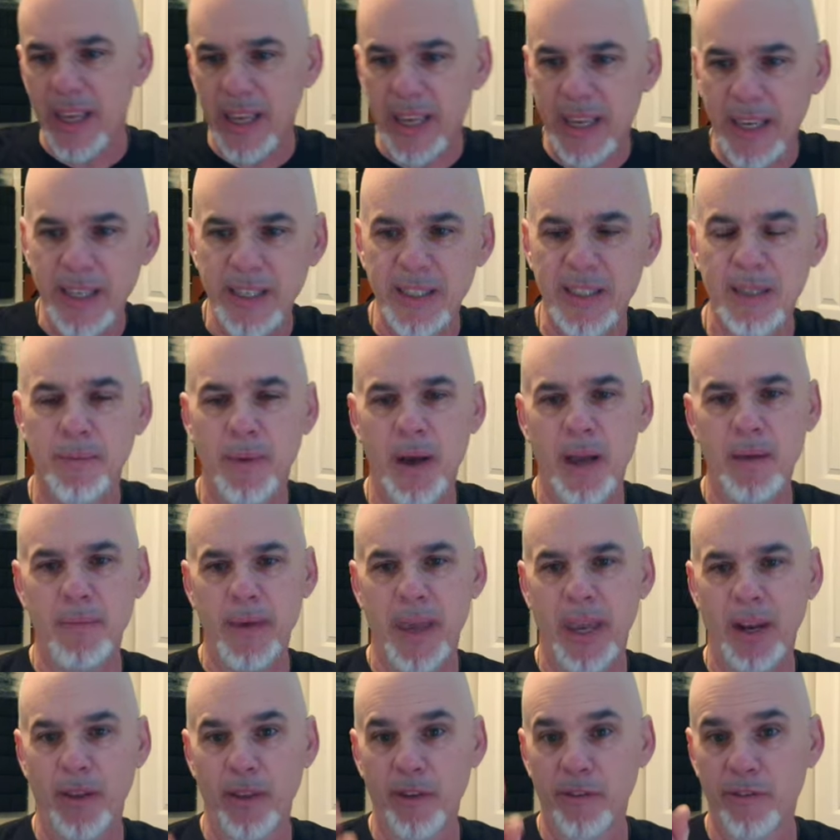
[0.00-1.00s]
into my
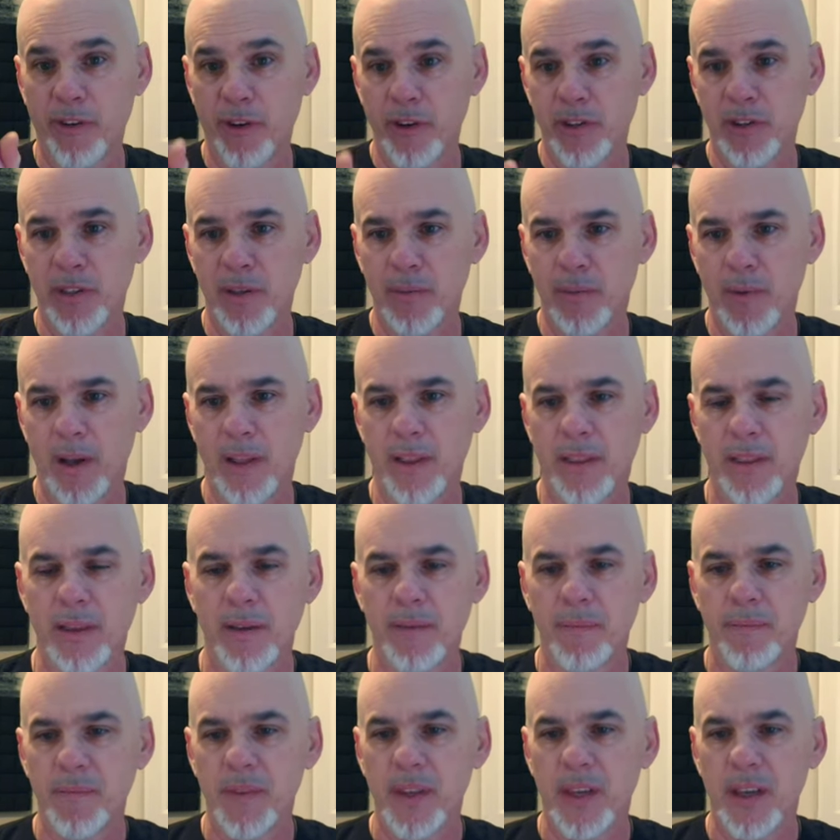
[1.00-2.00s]
main on the first of the month.
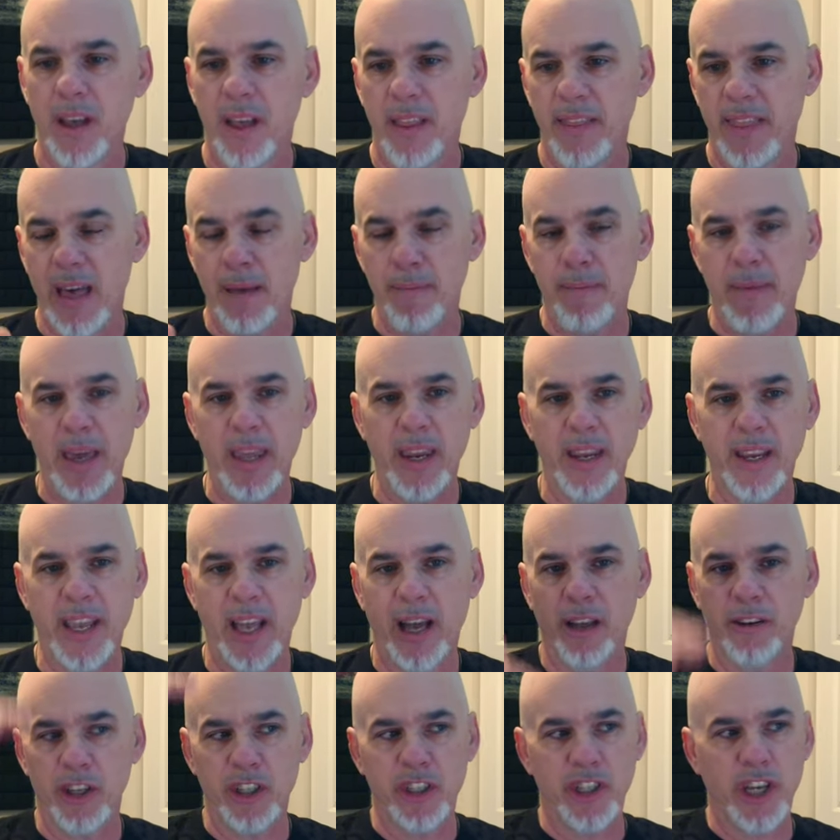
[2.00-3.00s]
That main
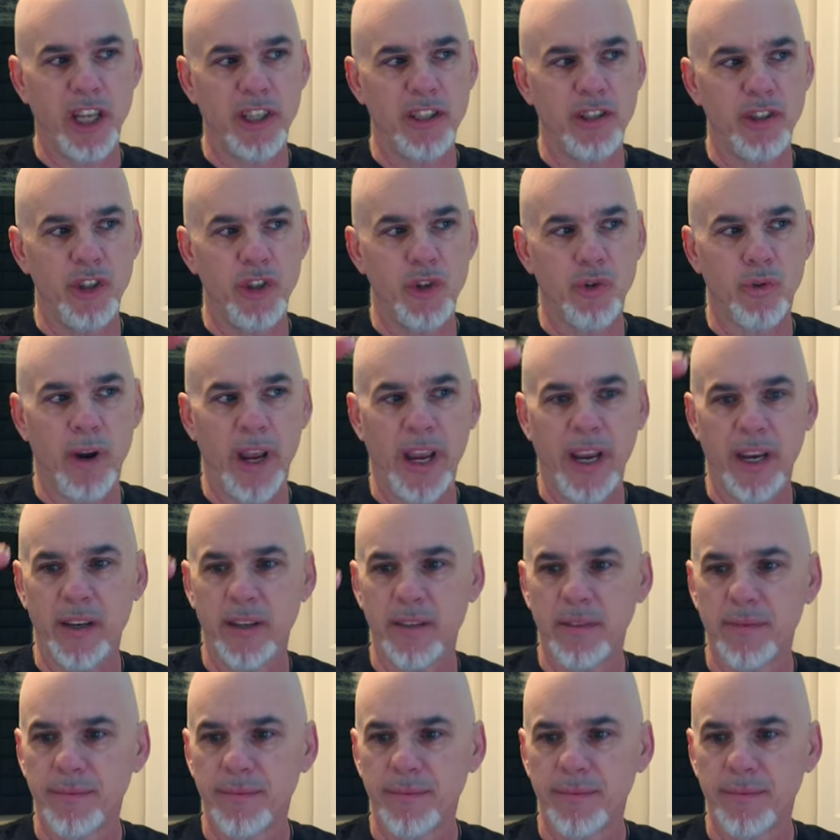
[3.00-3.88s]
account just gets drained.